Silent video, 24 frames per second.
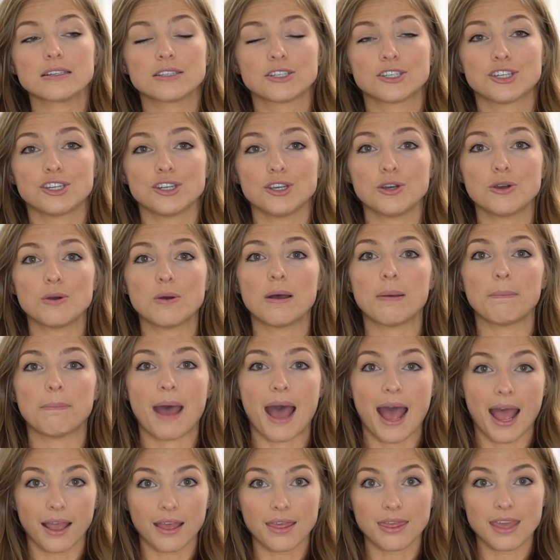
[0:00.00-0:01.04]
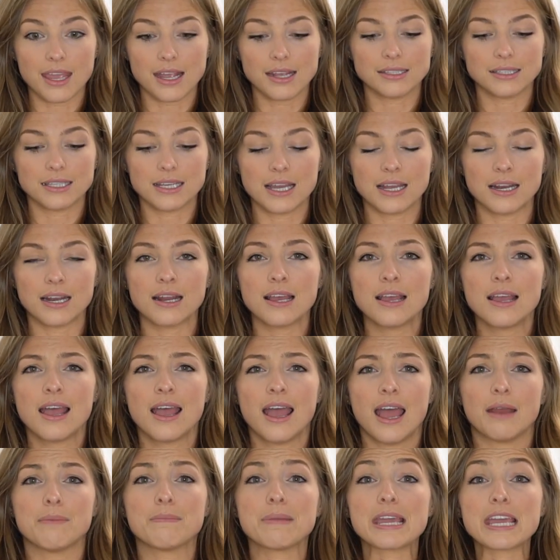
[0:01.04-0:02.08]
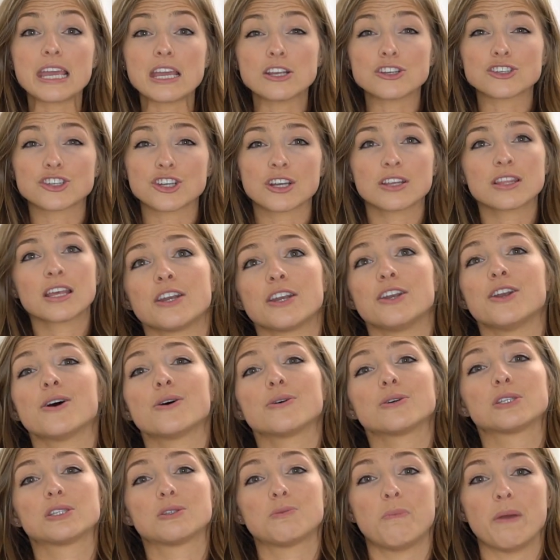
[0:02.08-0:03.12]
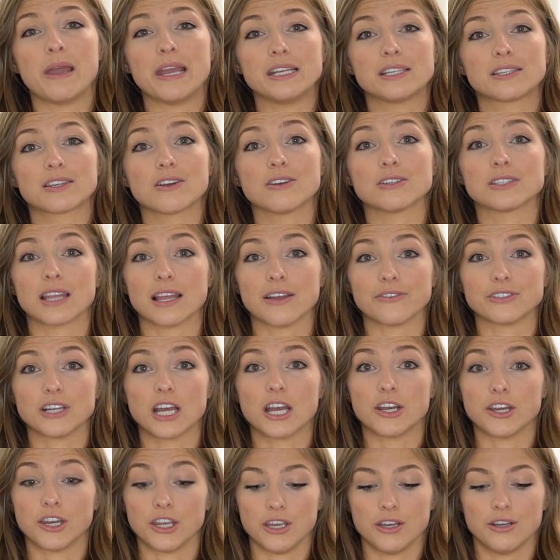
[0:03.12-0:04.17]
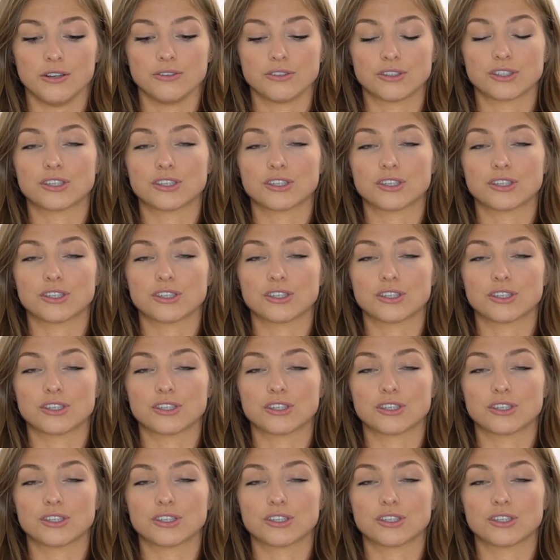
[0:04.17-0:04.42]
to pack things in and making sure no space goes left unused.